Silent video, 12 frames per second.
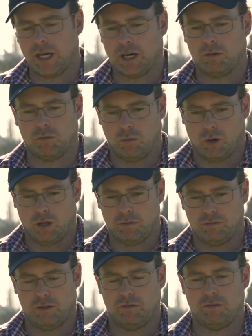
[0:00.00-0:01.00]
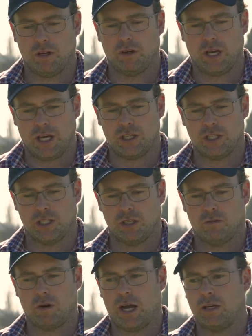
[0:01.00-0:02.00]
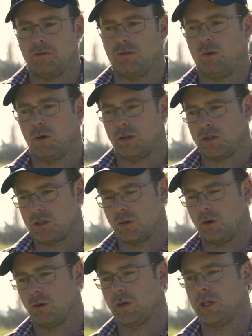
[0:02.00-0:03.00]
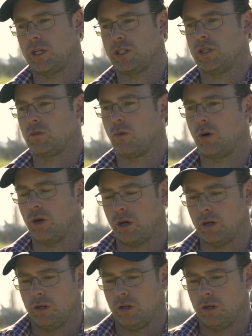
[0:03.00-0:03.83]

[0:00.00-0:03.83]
out what the variation in rainfall and soil conditions were